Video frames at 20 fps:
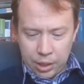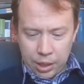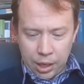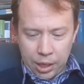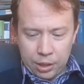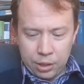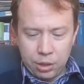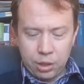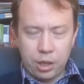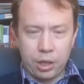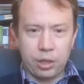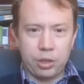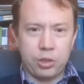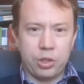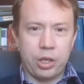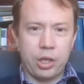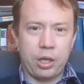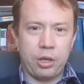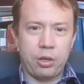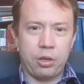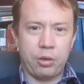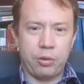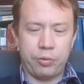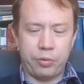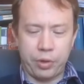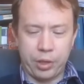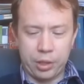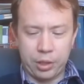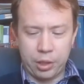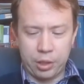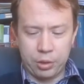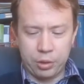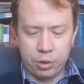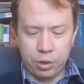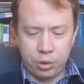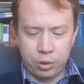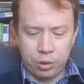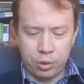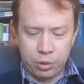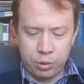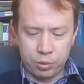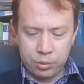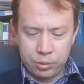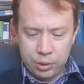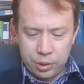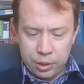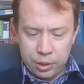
Unlike Chekhov and Gogol,